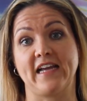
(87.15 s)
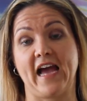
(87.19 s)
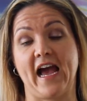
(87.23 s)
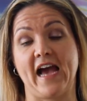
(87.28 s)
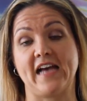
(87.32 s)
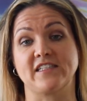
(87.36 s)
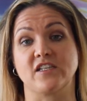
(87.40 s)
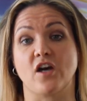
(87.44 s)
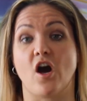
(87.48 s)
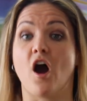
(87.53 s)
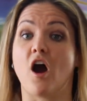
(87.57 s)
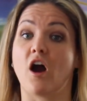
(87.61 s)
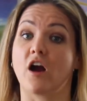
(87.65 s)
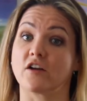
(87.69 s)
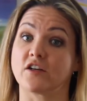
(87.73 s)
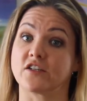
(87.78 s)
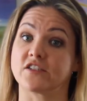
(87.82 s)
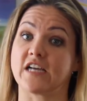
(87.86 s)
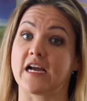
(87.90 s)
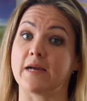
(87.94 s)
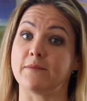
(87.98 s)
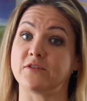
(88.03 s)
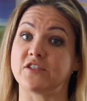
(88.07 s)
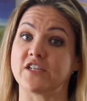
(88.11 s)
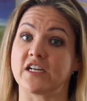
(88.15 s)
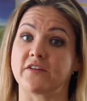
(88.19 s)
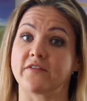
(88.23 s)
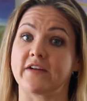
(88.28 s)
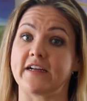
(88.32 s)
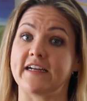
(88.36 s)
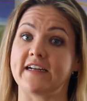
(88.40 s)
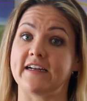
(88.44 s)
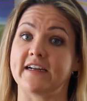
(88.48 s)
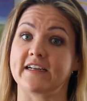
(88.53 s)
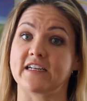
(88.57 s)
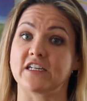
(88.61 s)
has a harder time
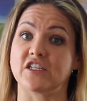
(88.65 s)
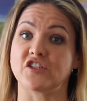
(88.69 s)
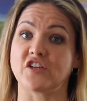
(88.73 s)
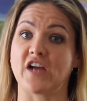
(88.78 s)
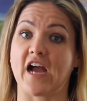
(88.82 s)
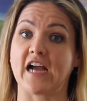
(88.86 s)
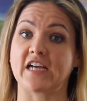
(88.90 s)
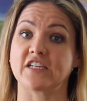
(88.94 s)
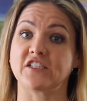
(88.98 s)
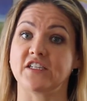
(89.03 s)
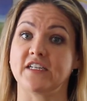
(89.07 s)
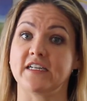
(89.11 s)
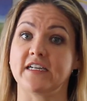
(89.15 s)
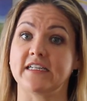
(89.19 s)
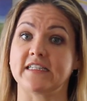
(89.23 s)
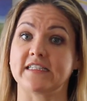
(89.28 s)
generating a contraction.